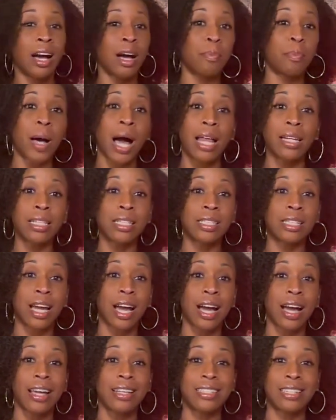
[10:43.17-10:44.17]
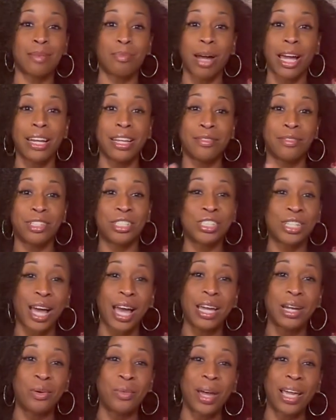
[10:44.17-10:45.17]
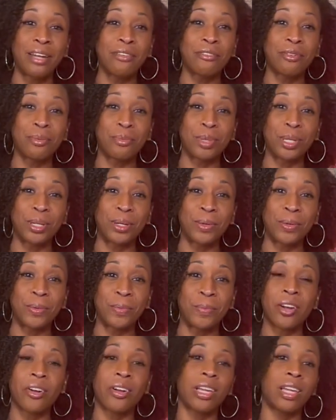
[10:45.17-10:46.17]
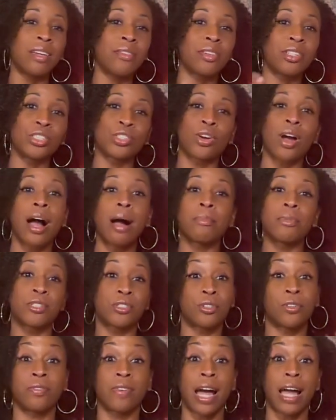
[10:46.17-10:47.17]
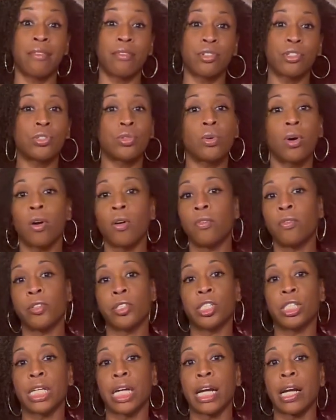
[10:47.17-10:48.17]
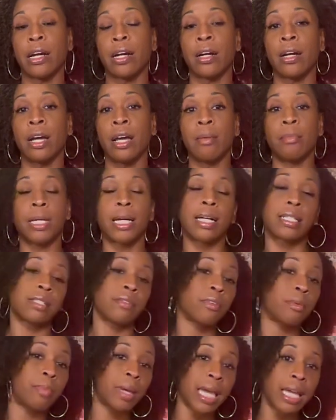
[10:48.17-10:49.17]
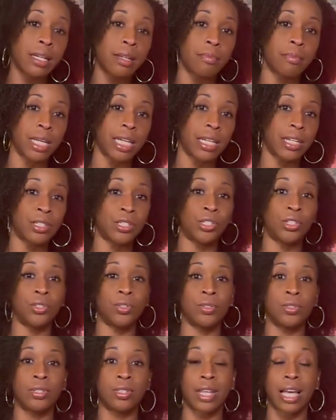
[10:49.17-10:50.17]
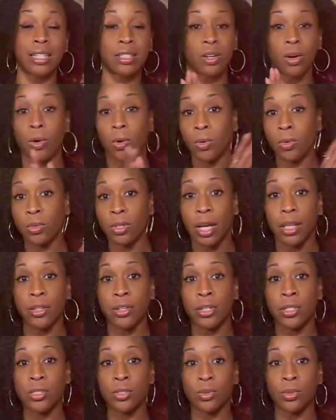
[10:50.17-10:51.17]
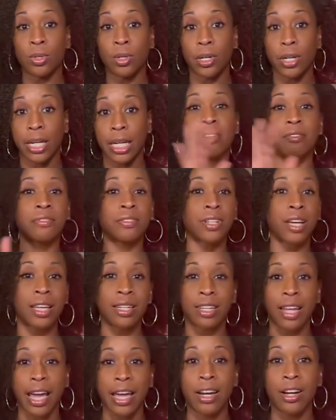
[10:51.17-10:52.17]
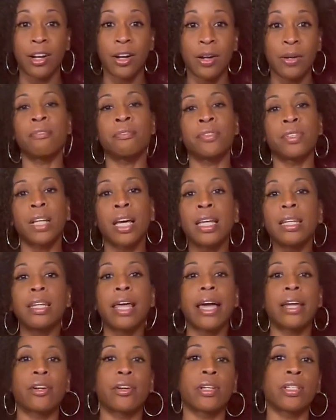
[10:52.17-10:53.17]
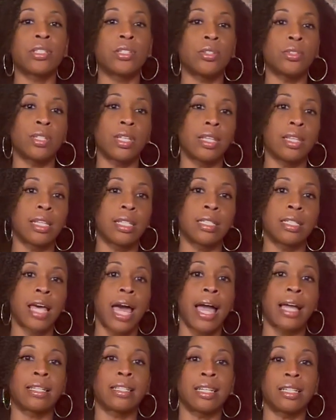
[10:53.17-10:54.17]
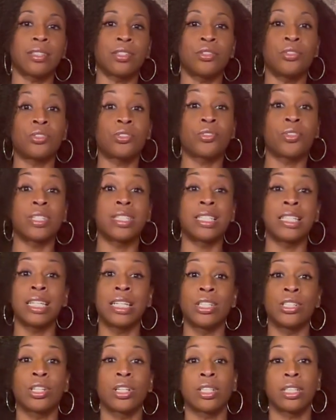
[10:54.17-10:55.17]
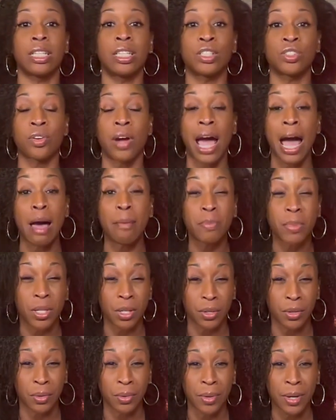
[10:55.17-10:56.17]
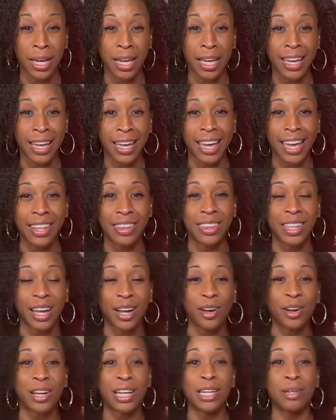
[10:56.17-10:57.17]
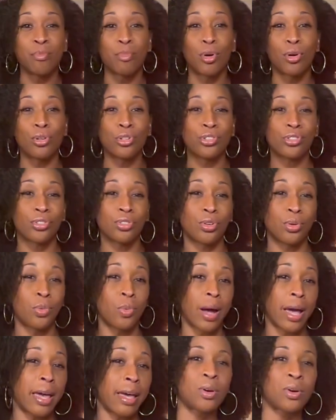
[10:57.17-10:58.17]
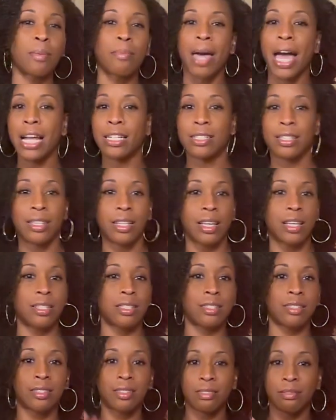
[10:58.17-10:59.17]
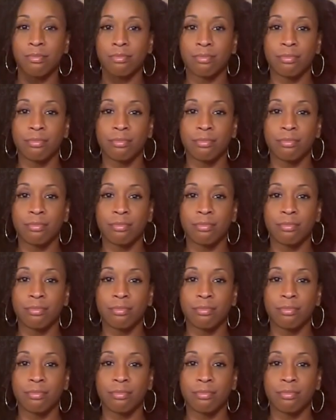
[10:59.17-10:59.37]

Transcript: apologize. They might even shy away from you. There are even trauma survivors who overshare because of abandonment issues. That's a whole nother story. But a floodlighter is using this tactic to strategically trap you in their emotional way. So imagine this.